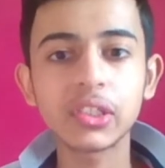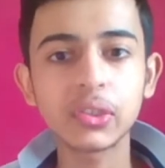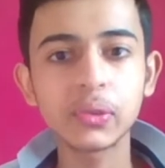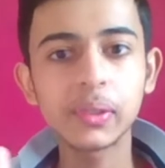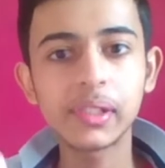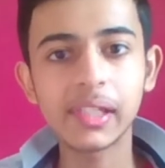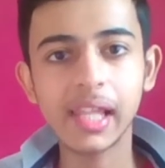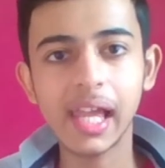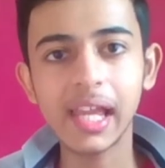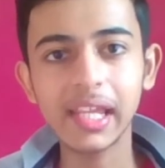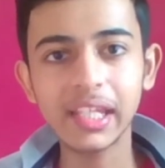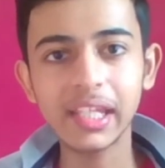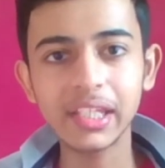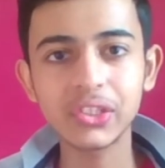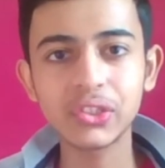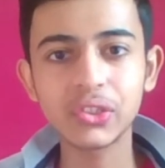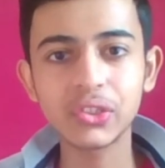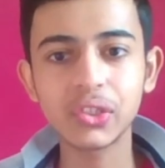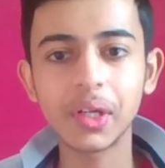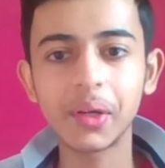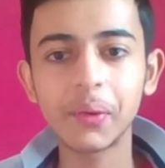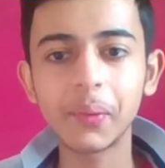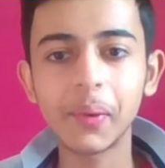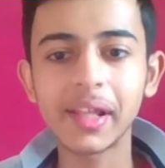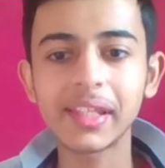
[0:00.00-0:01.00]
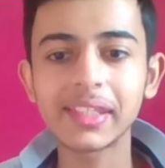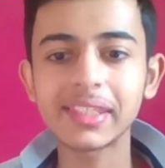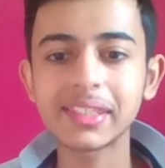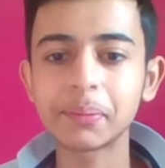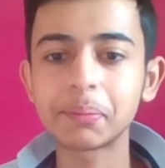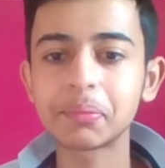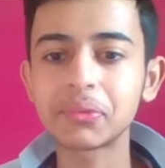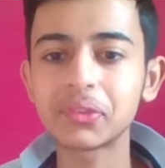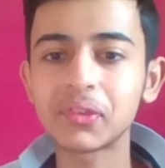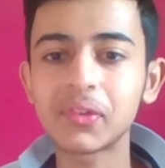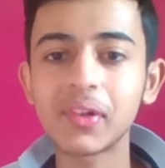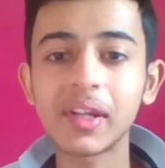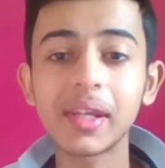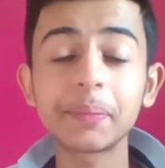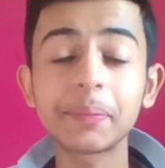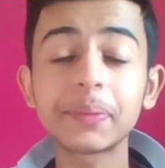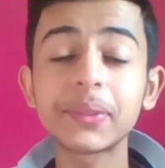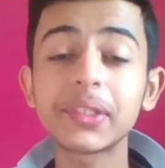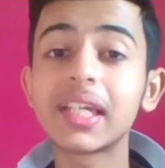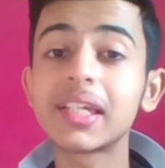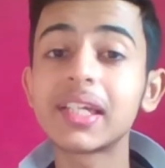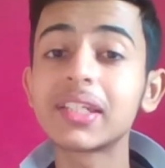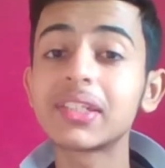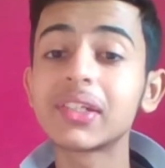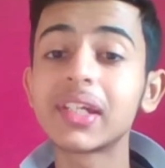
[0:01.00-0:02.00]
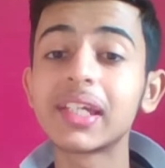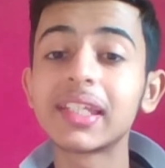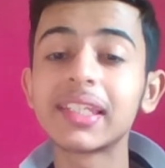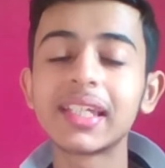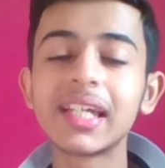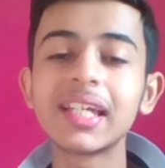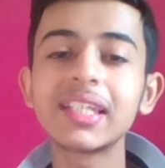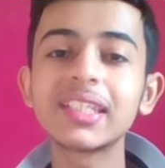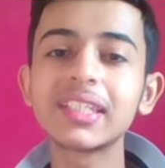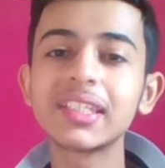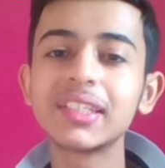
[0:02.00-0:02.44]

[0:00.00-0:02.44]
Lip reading: to like, share and subscribe so that you can get